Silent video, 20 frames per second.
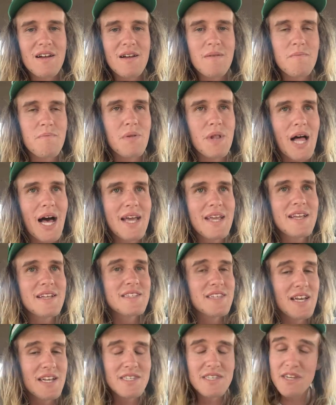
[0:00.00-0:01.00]
Blake
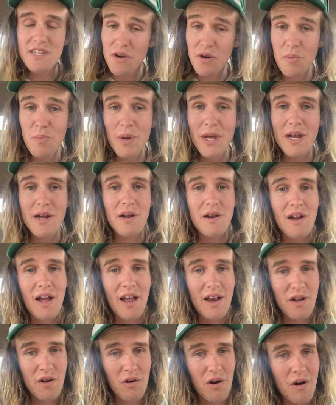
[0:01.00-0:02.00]
says you could be an
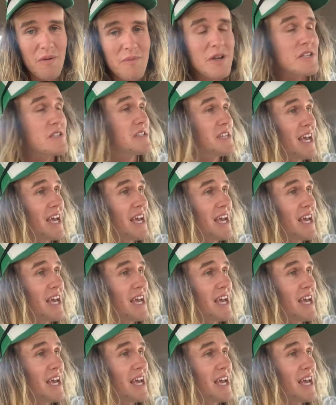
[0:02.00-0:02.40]
agronomist.